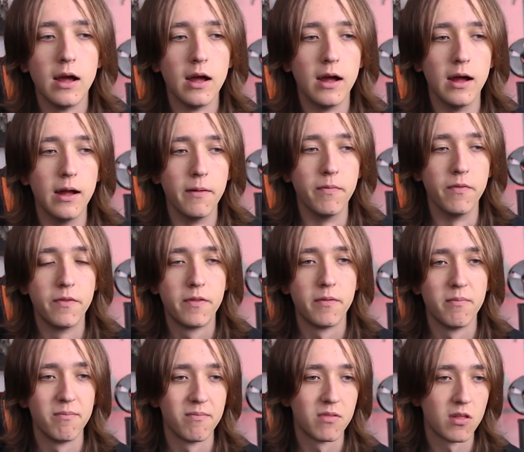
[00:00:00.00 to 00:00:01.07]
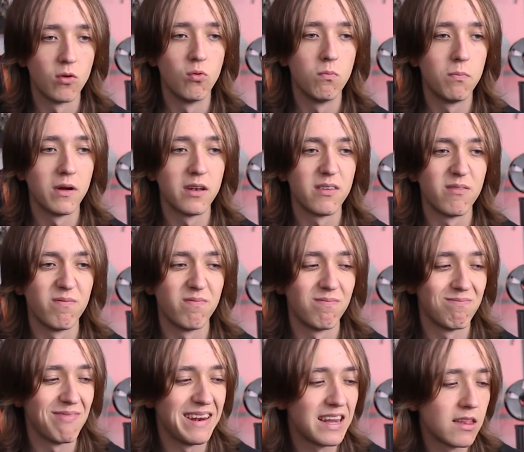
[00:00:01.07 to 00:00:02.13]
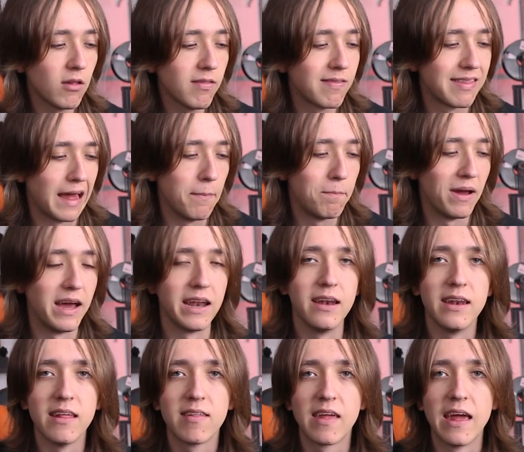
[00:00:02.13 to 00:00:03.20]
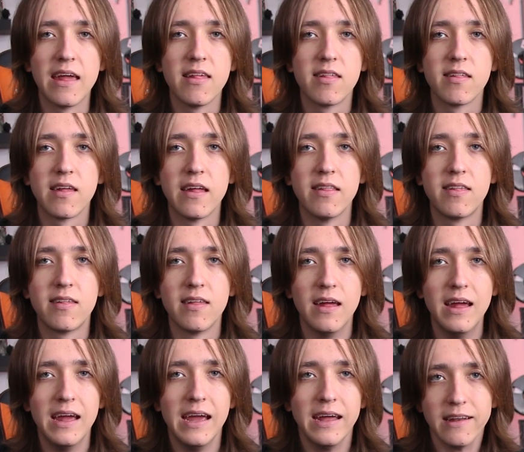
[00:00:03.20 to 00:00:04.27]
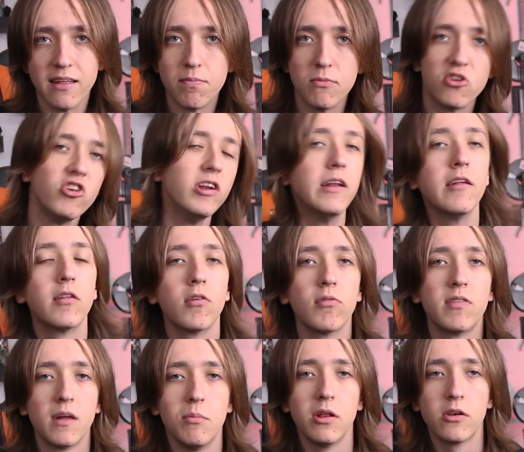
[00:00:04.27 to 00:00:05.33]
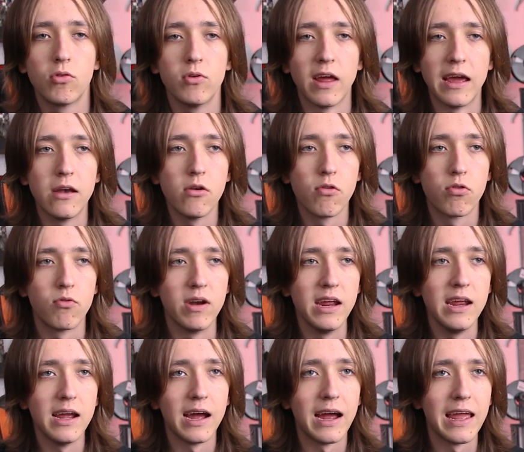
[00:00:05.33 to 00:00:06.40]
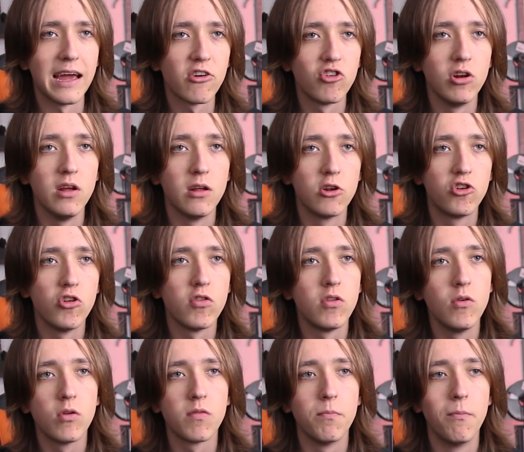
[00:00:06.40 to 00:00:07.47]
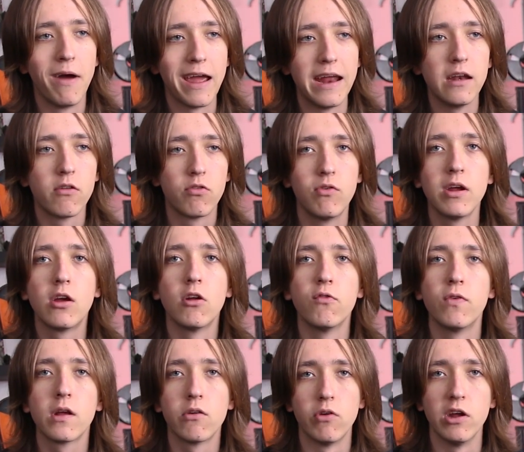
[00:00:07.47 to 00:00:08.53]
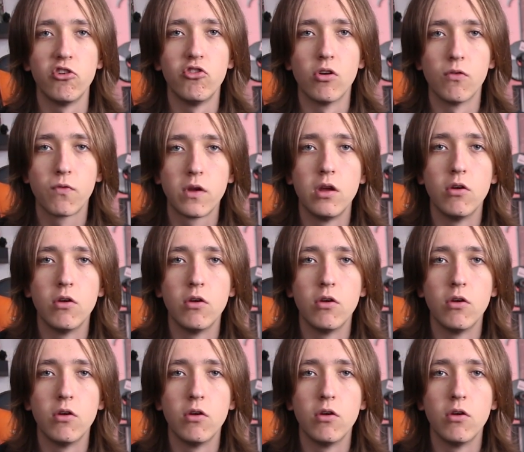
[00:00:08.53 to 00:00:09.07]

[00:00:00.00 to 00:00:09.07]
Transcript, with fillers: And so, but it's not that bad in this case since this machine is so similar to the Ender 3. I actually just used my Ender 3 configuration of